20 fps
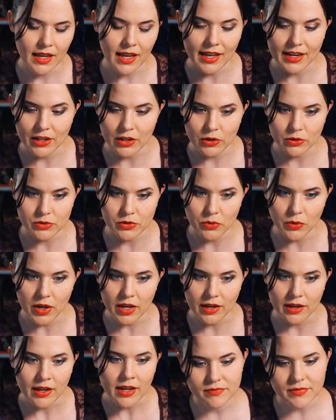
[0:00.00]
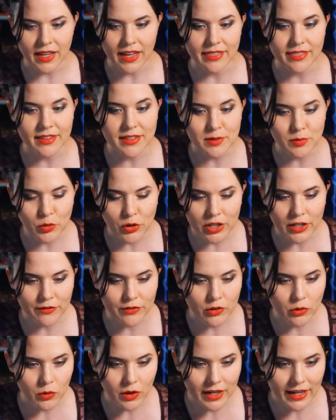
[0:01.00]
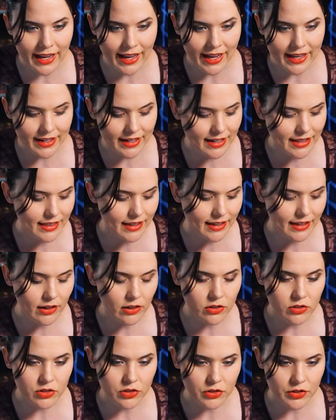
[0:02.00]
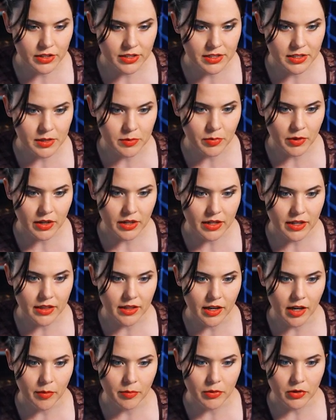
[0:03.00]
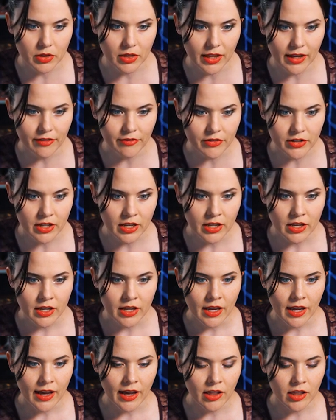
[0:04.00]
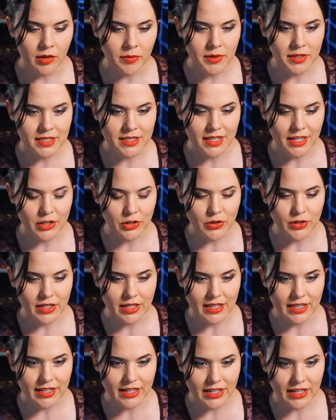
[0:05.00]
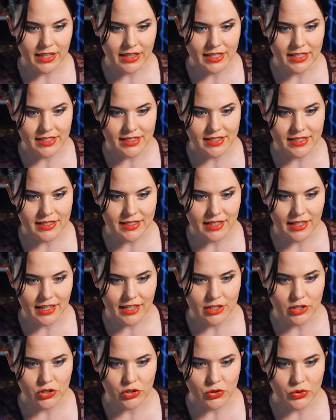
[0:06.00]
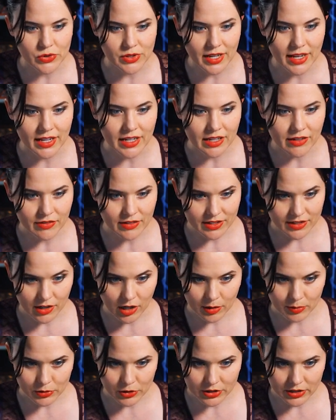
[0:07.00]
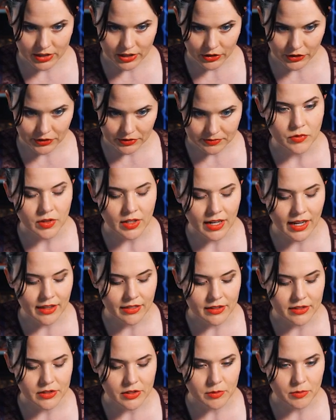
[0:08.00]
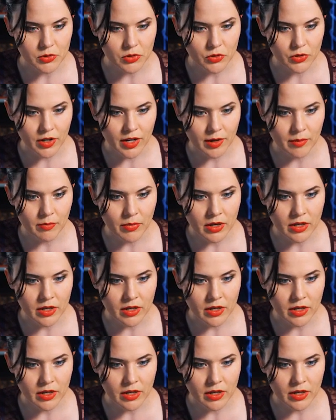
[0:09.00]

and it goes away. At this point, if you want to add anything else, there is this button in the upper left element and you can click on this and choose any of these options here. You can add the subscribe